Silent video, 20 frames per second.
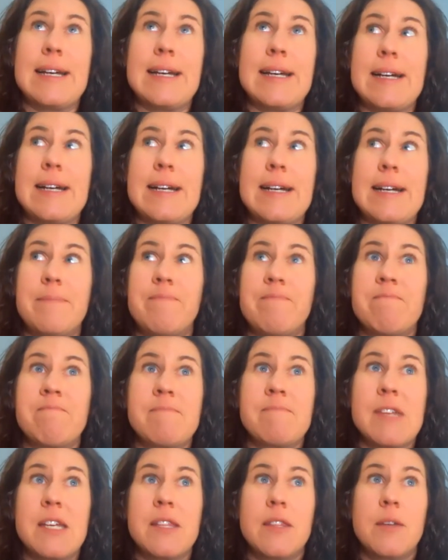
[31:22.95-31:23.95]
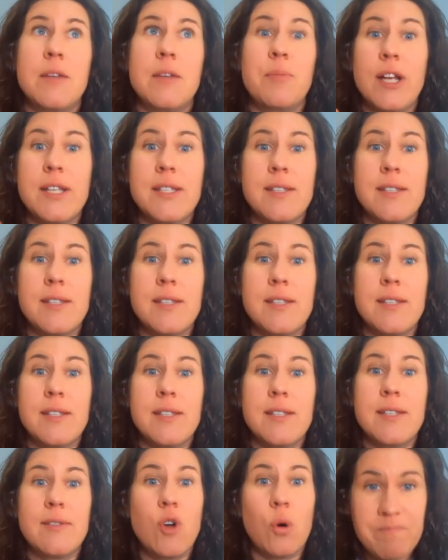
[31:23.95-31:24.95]
um, the price
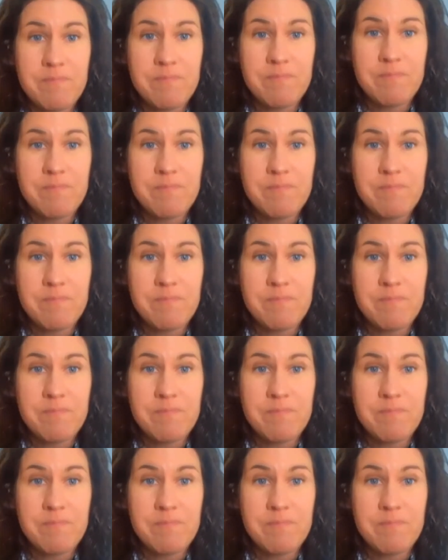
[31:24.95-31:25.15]
gold